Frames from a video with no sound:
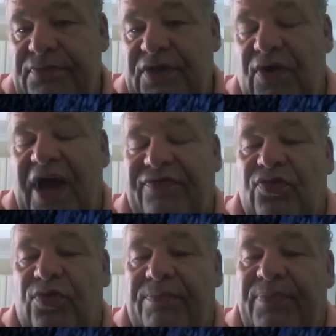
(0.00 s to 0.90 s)
You have
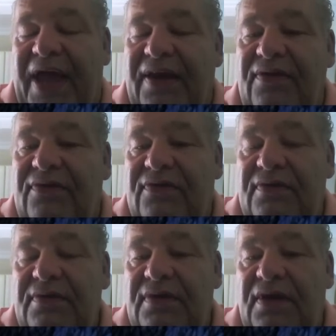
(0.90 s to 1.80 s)
to repent
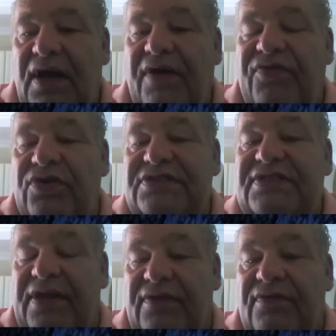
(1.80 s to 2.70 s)
of your
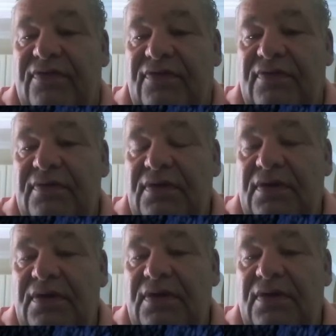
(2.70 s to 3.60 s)
sins,
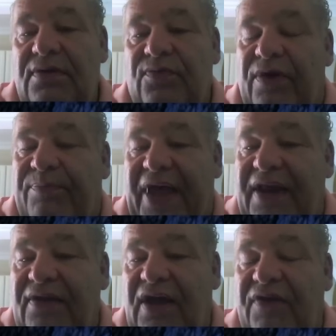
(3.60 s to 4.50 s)

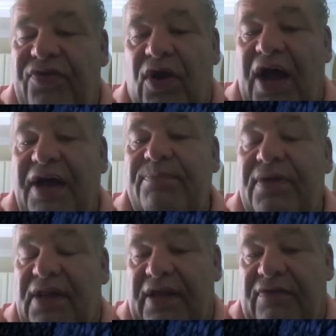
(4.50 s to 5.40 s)
repent of your
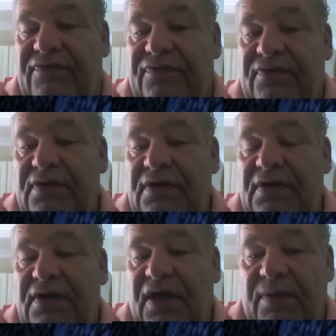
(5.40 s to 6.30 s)
unbelief,
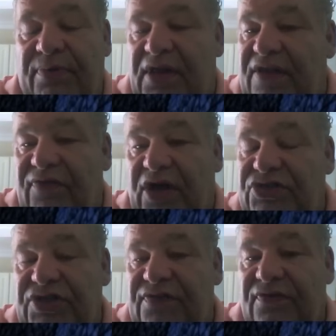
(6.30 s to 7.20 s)
and believe on
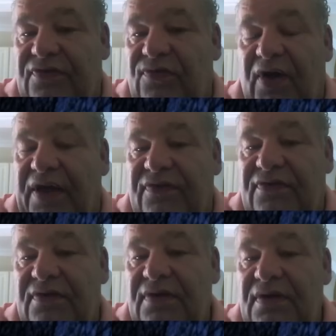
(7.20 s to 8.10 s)
Jesus Christ.
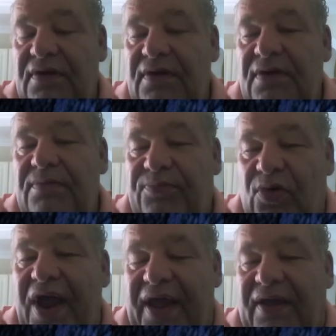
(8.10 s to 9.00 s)

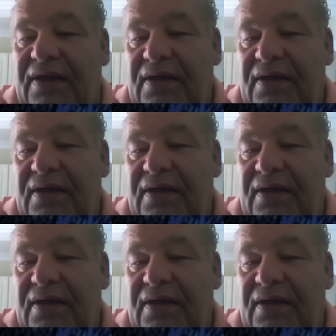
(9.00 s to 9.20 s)
Pray.